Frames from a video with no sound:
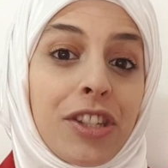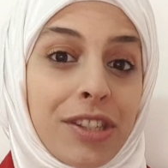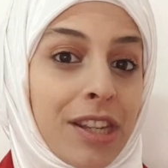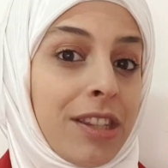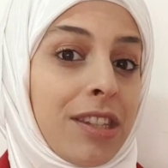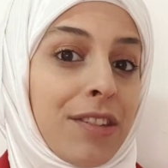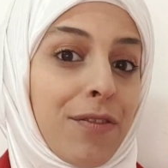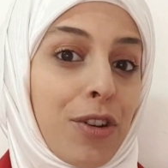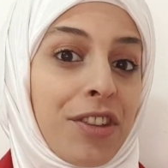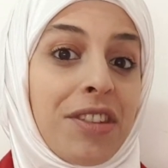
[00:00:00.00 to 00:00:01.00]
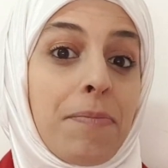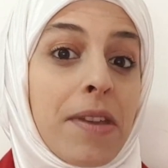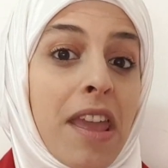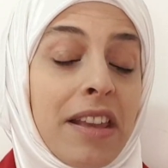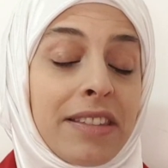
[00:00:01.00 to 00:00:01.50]
to sit for the
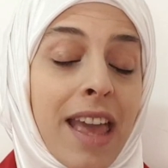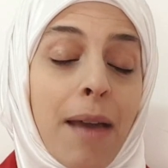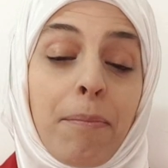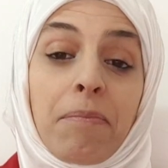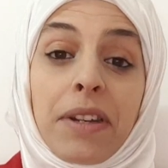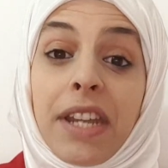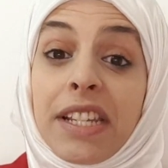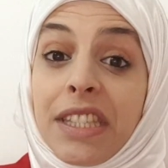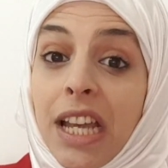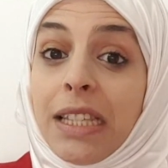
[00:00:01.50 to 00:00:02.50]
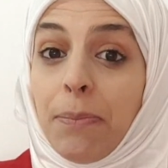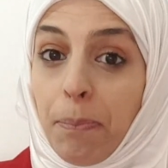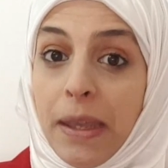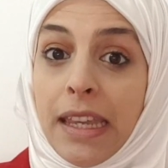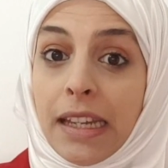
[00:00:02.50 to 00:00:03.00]
CPA exam does not
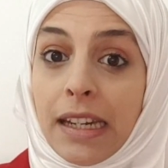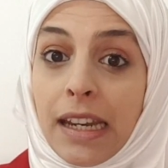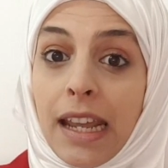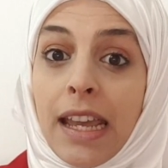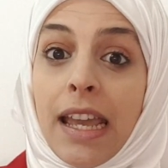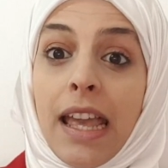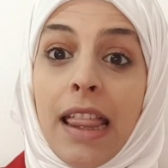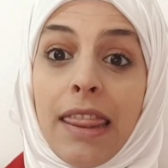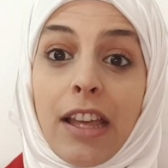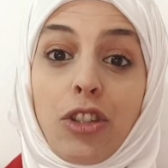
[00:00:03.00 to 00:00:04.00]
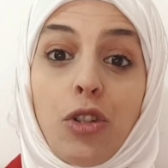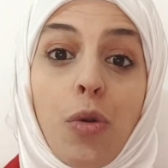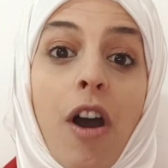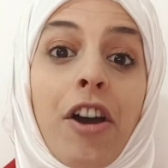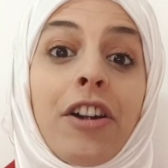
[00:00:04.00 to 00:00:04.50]
mean that
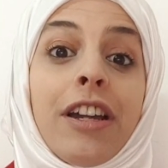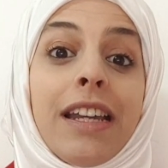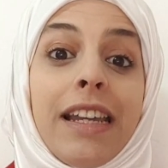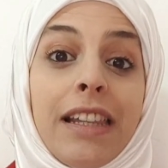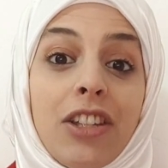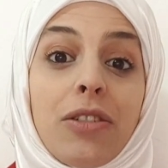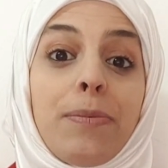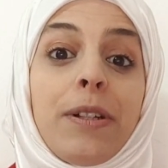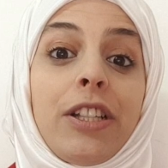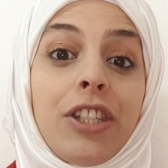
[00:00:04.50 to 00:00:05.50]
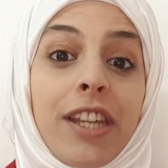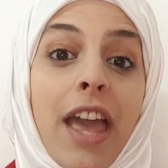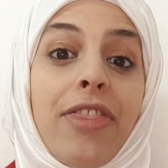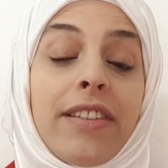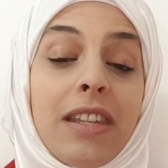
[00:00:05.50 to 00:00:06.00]
you are eligible to
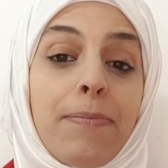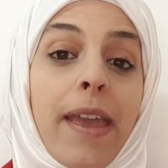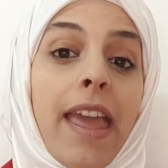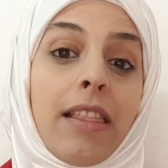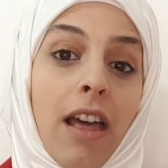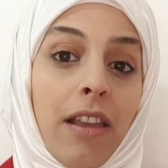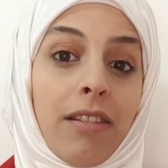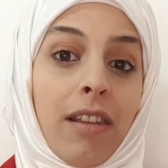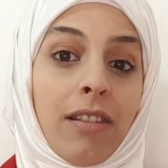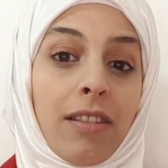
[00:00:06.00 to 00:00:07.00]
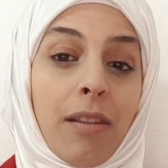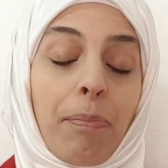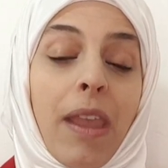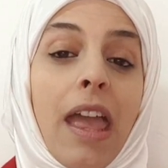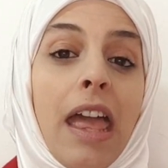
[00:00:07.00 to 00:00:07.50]
get the CPA license.